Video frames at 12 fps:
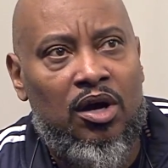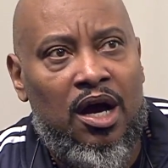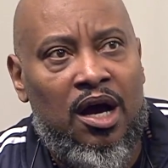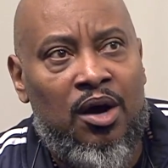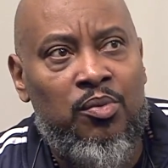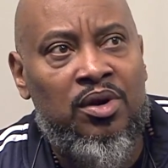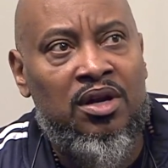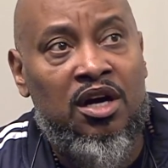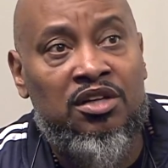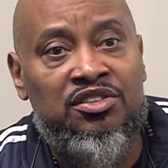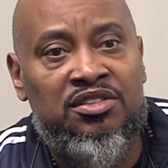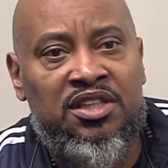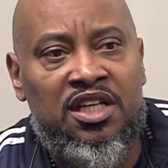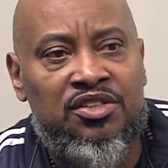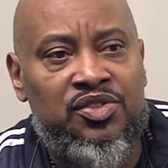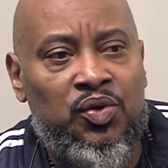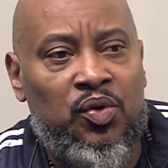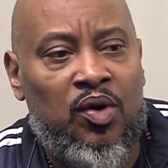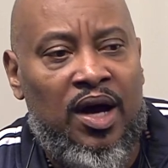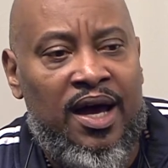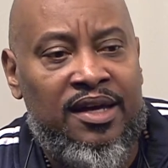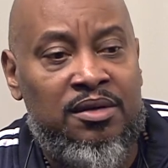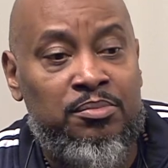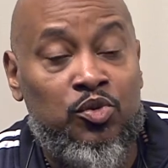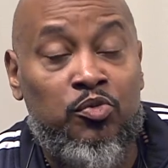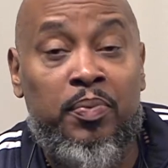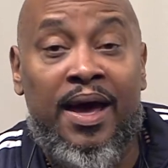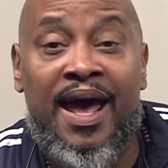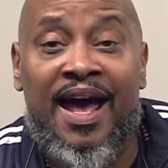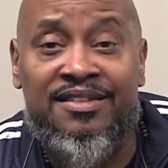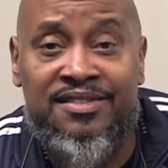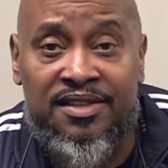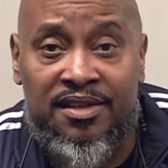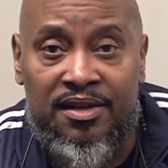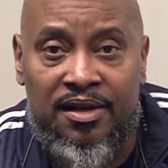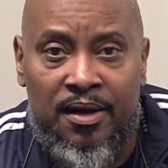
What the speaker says: I want to understand it so I can move past it.